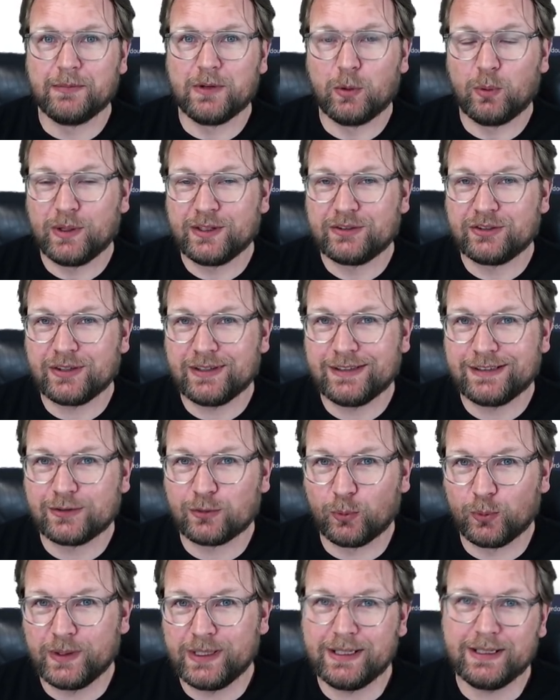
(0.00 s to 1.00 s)
which is
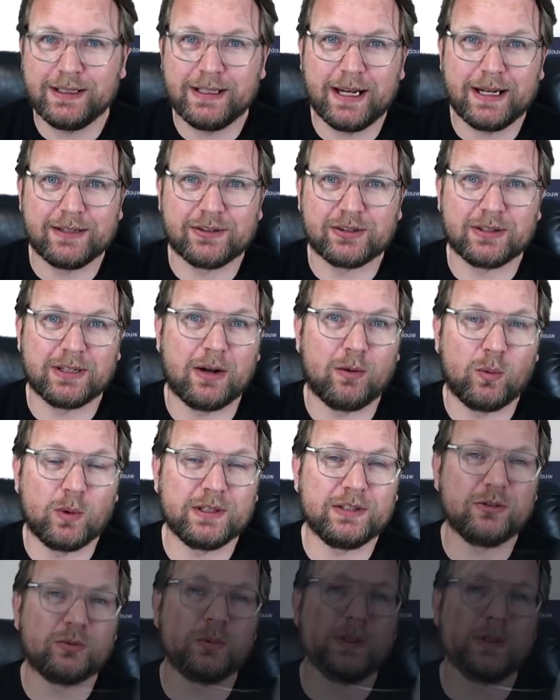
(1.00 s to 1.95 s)
ReEngage. Now, what is